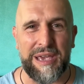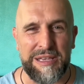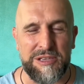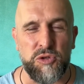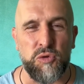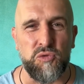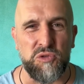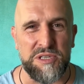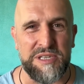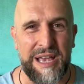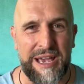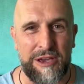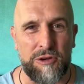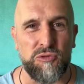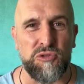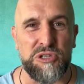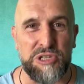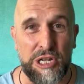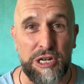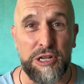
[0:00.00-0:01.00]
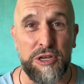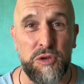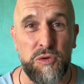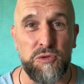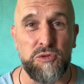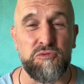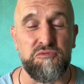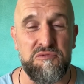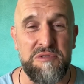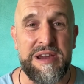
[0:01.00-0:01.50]
It's all sales to
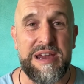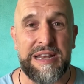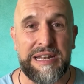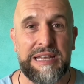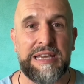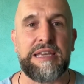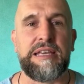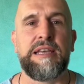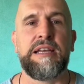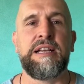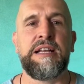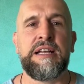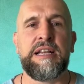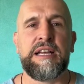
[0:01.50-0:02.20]
lose, really.